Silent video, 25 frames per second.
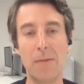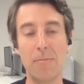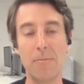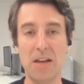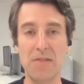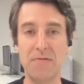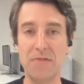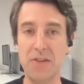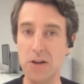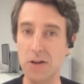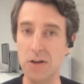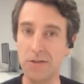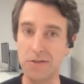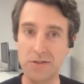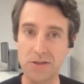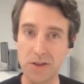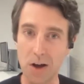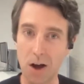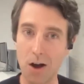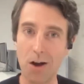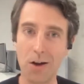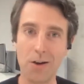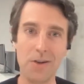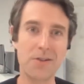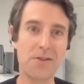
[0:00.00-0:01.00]
if you
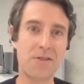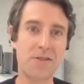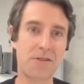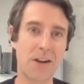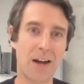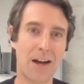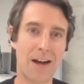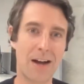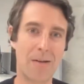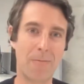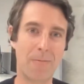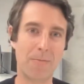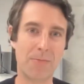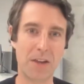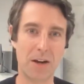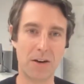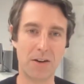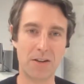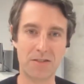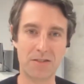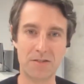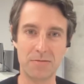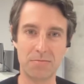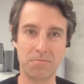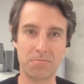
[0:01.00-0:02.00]
don't, there
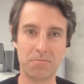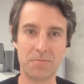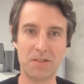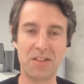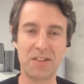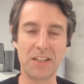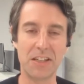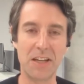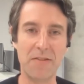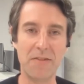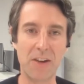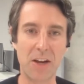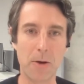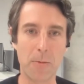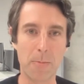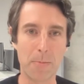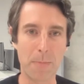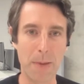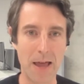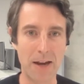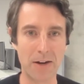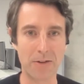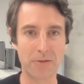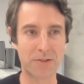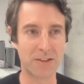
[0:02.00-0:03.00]
are some significant
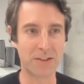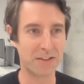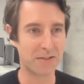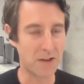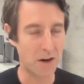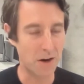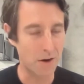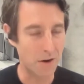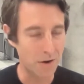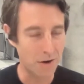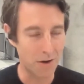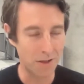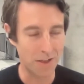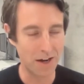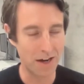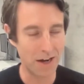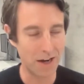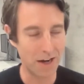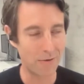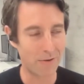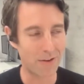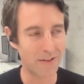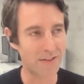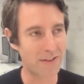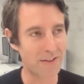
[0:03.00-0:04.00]
penalties. I don't know that
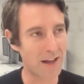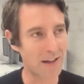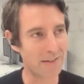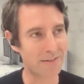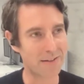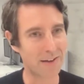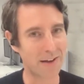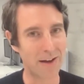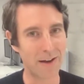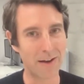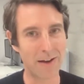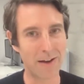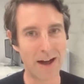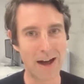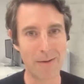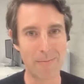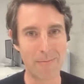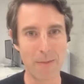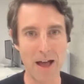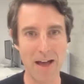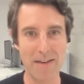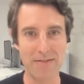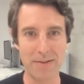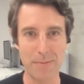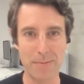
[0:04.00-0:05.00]
anyone's had
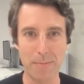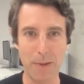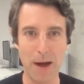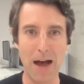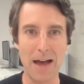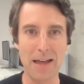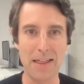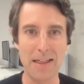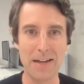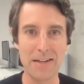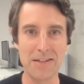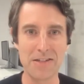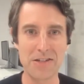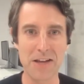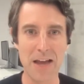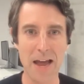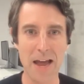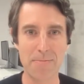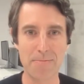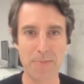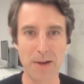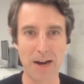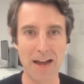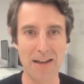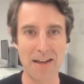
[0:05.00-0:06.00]
to pay these
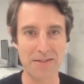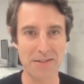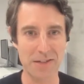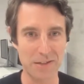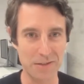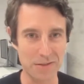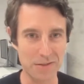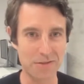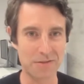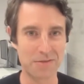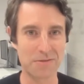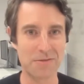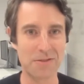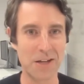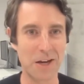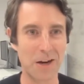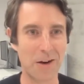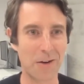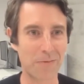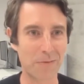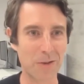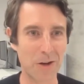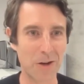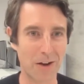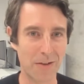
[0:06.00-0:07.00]
yet, but ASIC's,
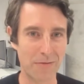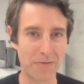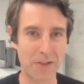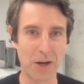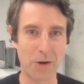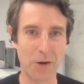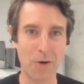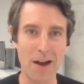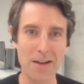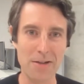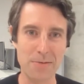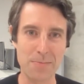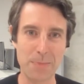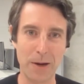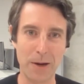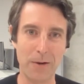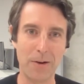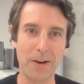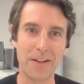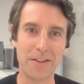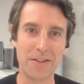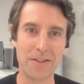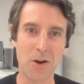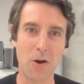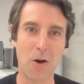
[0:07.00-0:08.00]
kind of the grace
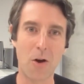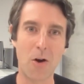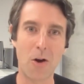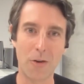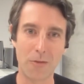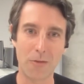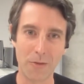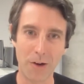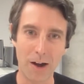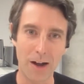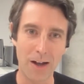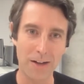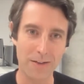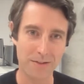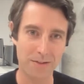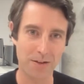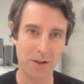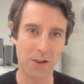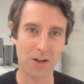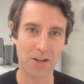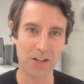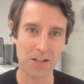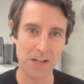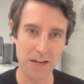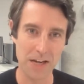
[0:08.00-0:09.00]
period's gone, right? So
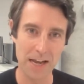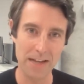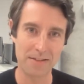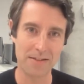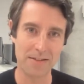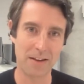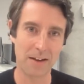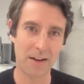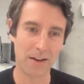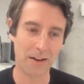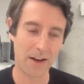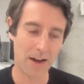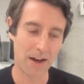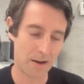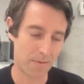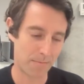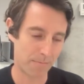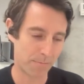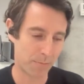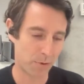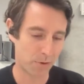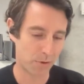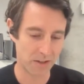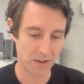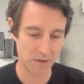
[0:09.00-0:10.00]
like you need to
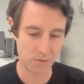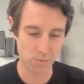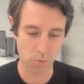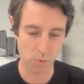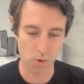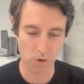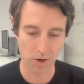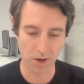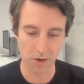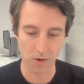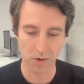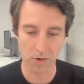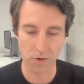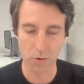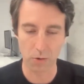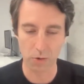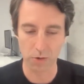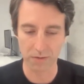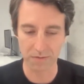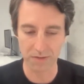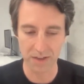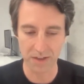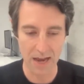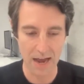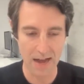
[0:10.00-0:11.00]
put this warning on
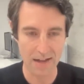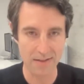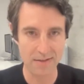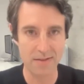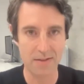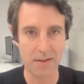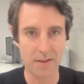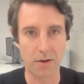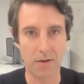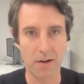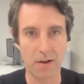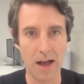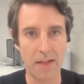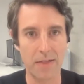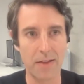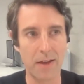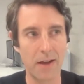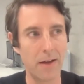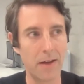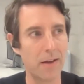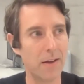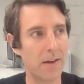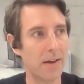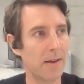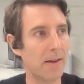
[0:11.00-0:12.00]
all of the ads that are out
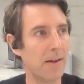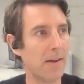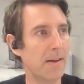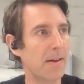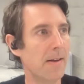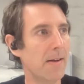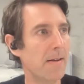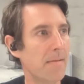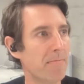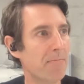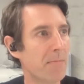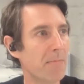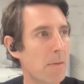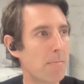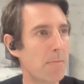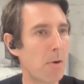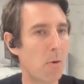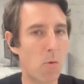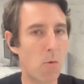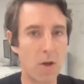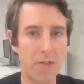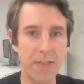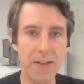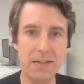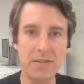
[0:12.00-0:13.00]
there.
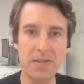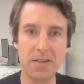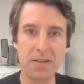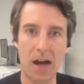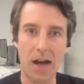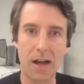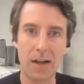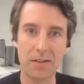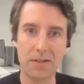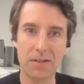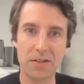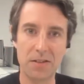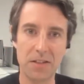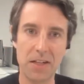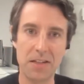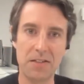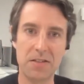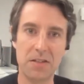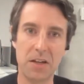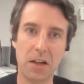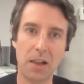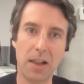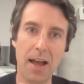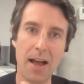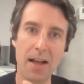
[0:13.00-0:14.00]
But what this does is
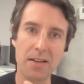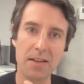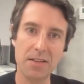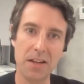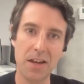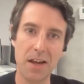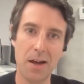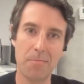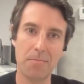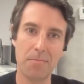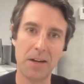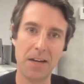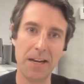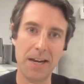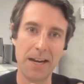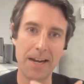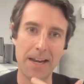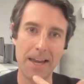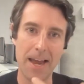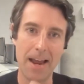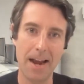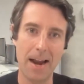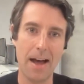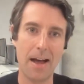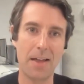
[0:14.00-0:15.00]
it allows a company to
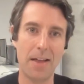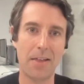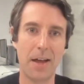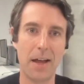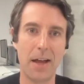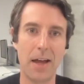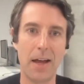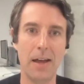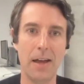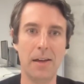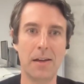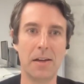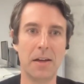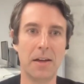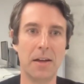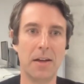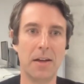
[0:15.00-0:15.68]
get out there